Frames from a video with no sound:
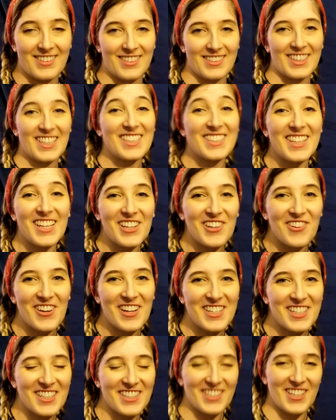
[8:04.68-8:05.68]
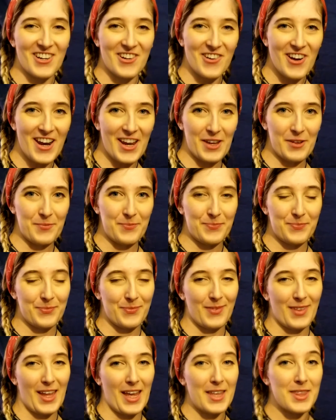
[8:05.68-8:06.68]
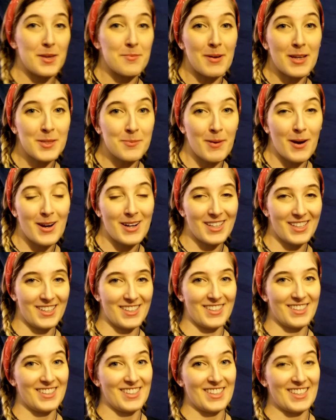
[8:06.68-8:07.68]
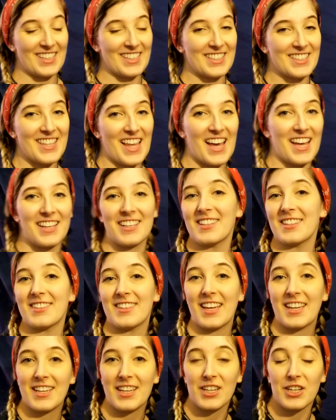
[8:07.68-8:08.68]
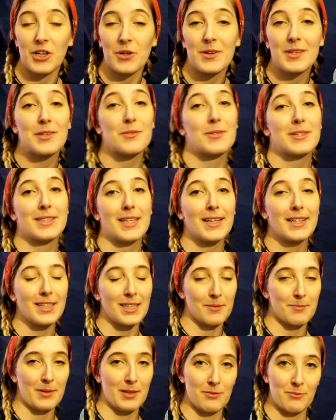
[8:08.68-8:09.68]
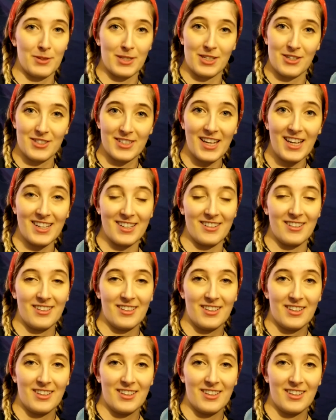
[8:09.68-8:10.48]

These decorations are great, and the best part is that they can go in the recycling bin when you're done.